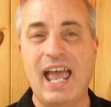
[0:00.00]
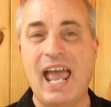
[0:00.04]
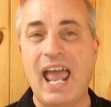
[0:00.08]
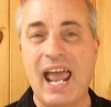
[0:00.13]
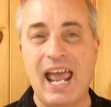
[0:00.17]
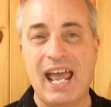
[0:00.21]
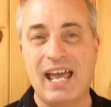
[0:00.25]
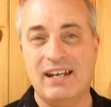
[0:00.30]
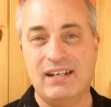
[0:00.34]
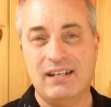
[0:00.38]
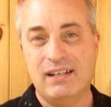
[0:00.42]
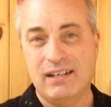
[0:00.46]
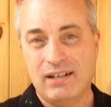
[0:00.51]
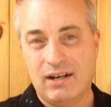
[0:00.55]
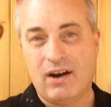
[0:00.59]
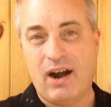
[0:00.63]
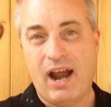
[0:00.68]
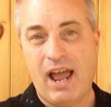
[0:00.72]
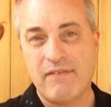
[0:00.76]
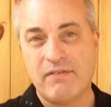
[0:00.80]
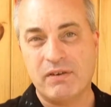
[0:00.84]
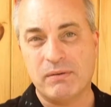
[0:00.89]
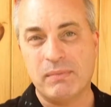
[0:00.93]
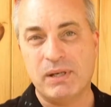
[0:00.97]
and
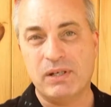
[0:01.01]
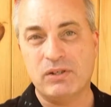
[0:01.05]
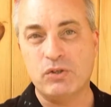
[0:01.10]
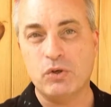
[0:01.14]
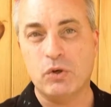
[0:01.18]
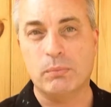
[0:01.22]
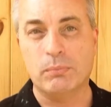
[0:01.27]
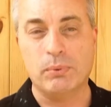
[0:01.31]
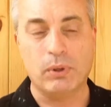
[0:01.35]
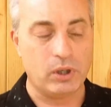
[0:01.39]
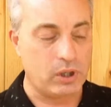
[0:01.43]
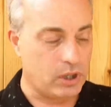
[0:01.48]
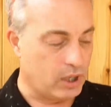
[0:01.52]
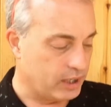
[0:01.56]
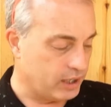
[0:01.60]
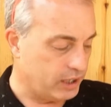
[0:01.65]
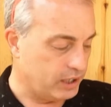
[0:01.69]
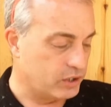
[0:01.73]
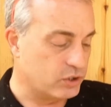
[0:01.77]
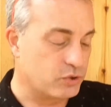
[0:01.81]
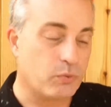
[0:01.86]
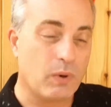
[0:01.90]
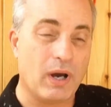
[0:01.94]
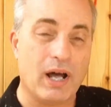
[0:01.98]
are having me do a book on
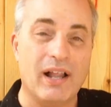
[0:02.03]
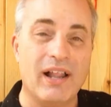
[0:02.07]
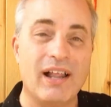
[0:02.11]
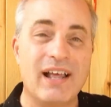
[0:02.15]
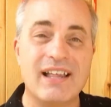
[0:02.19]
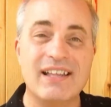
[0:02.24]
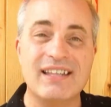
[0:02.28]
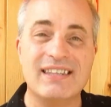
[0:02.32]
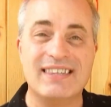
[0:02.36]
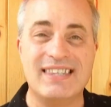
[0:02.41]
it as well.